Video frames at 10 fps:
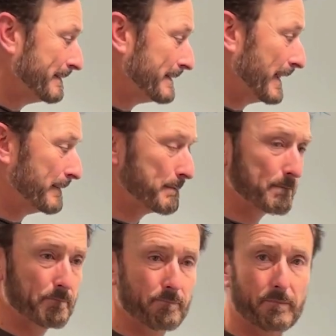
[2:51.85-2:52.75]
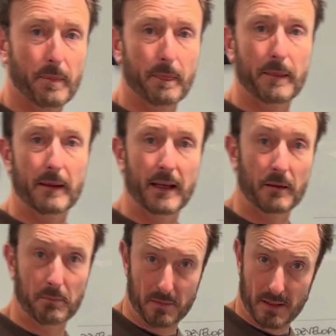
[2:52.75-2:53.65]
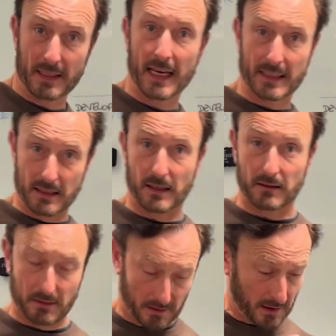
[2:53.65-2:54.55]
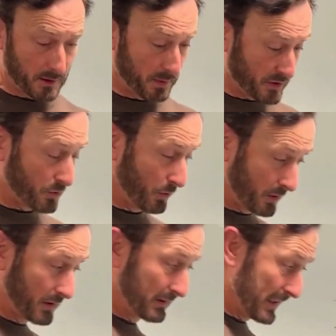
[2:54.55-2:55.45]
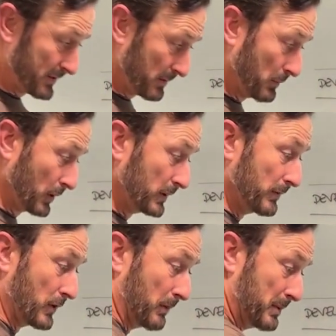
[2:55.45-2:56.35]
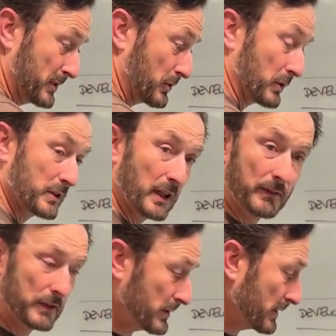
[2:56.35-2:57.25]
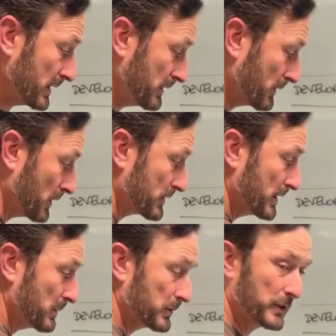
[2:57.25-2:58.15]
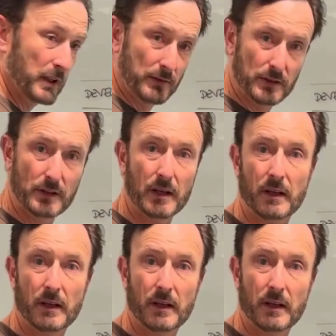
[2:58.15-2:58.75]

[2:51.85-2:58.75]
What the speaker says: Now, in like a BizTalk classic model, you've got BizTalk servers and you've got SQL servers.